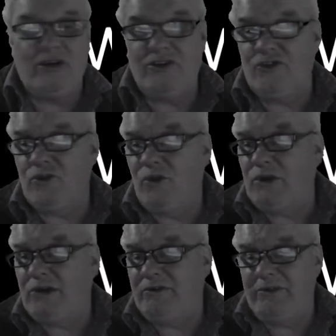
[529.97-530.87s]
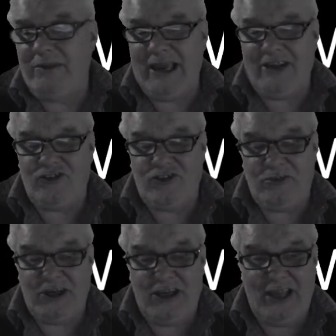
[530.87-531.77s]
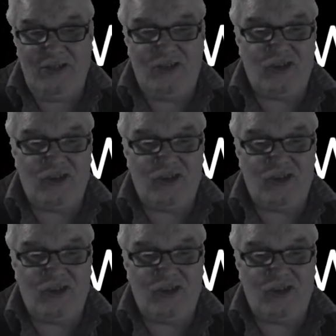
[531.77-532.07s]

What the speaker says: That's all that remains to be done.